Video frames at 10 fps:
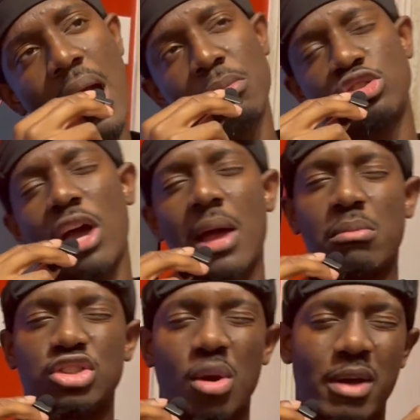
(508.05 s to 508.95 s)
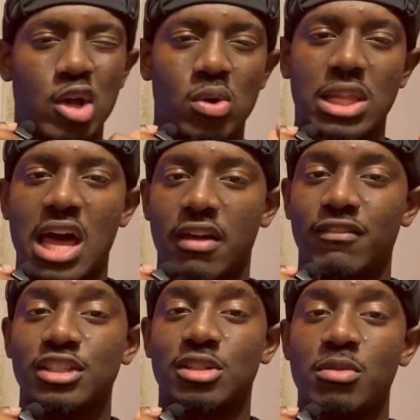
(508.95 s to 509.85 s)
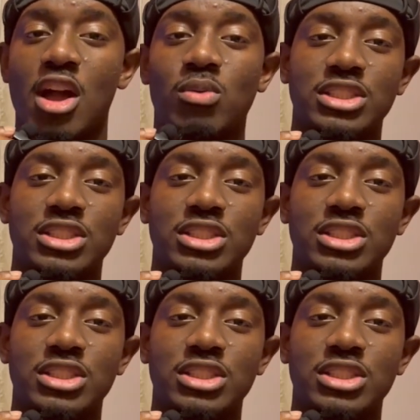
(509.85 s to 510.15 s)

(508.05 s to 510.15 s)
I'm going to start by going live. Some of y'all